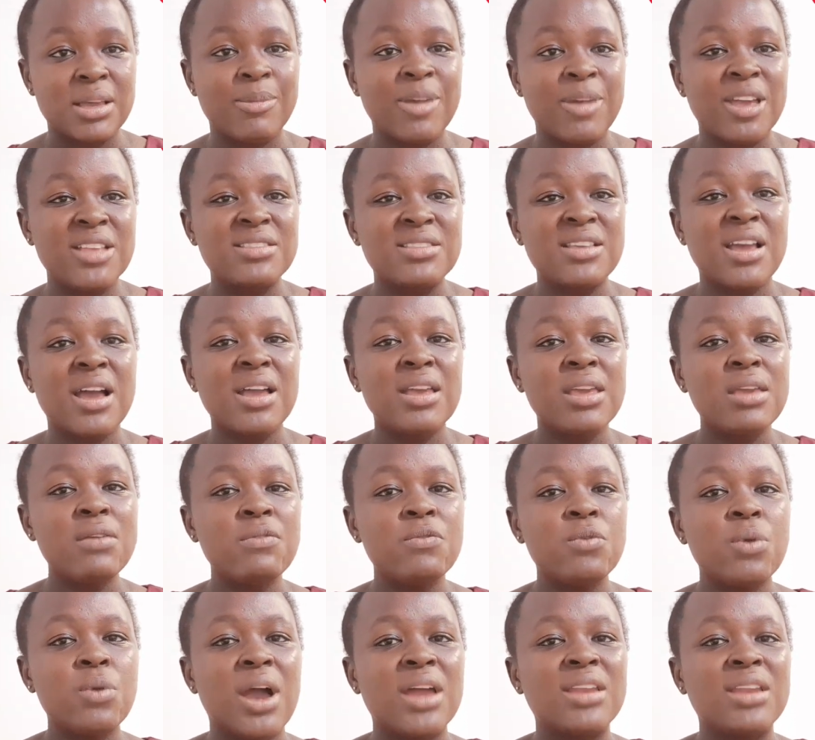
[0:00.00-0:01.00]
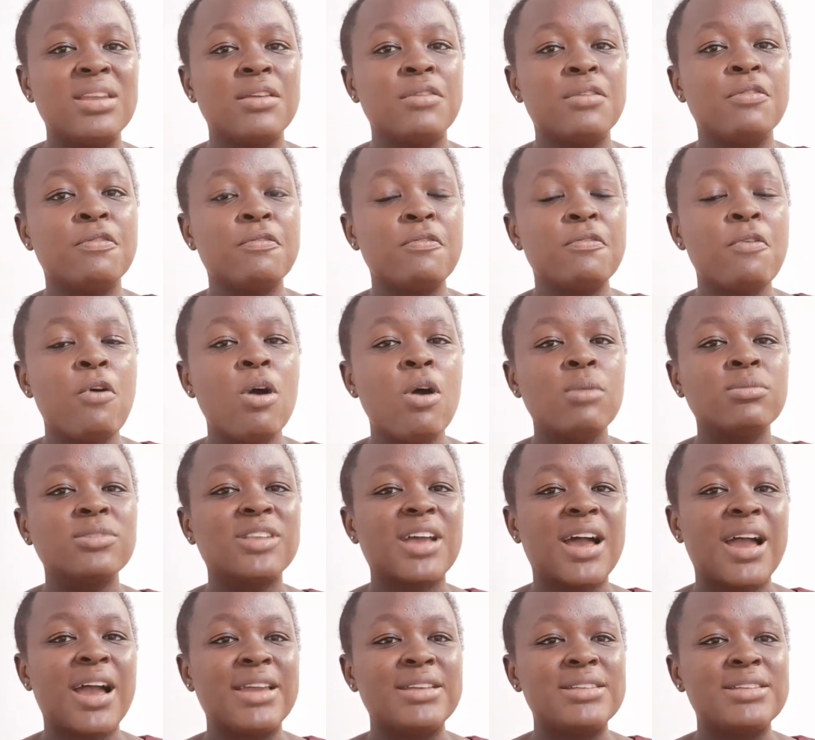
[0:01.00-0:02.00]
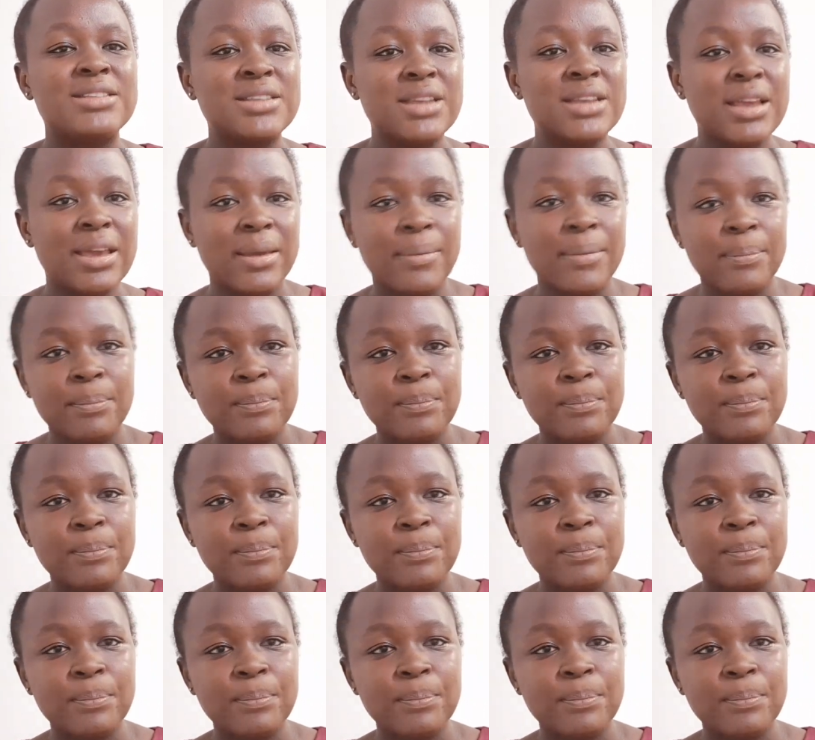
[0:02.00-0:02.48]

it can give you an informed idea